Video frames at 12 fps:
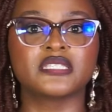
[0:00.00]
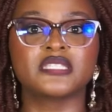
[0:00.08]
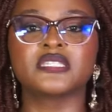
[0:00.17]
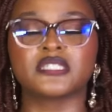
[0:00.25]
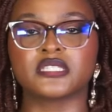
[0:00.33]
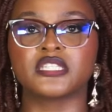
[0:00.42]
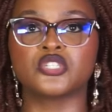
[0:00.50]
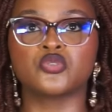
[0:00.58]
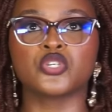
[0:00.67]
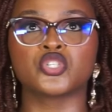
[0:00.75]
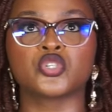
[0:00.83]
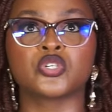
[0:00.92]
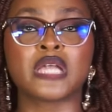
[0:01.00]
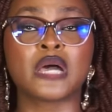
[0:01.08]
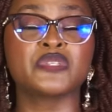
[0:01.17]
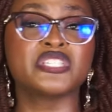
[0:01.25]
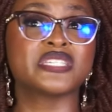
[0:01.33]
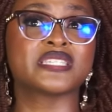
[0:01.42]
This is the situation. And
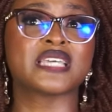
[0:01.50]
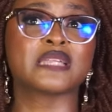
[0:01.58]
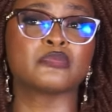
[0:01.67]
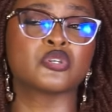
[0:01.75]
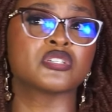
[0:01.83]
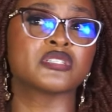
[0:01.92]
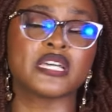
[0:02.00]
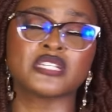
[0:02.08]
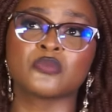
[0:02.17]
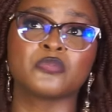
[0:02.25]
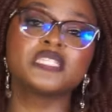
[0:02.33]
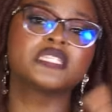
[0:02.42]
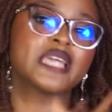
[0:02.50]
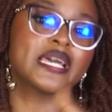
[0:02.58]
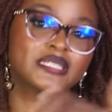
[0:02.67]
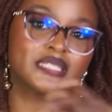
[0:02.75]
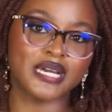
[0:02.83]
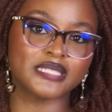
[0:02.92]
which is sad because there are some places
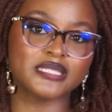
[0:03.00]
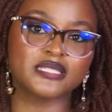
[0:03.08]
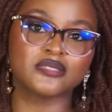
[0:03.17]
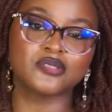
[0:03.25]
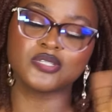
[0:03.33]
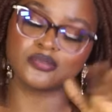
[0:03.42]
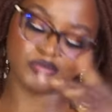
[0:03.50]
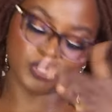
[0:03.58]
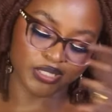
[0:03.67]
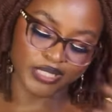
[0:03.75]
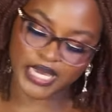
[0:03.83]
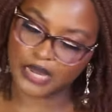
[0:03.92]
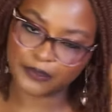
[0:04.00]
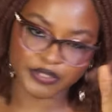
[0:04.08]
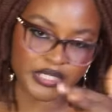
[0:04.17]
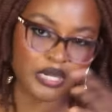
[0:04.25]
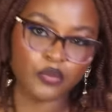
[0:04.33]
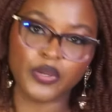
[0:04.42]
like that in the
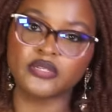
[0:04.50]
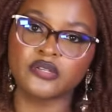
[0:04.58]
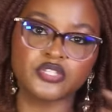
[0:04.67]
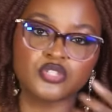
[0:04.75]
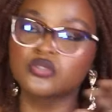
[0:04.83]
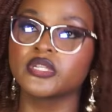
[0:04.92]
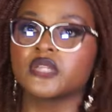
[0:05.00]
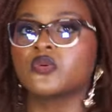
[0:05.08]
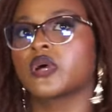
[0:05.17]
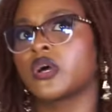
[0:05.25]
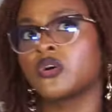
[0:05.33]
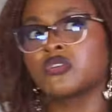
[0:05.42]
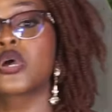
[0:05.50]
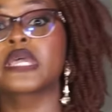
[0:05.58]
capital where there is no network and all of that.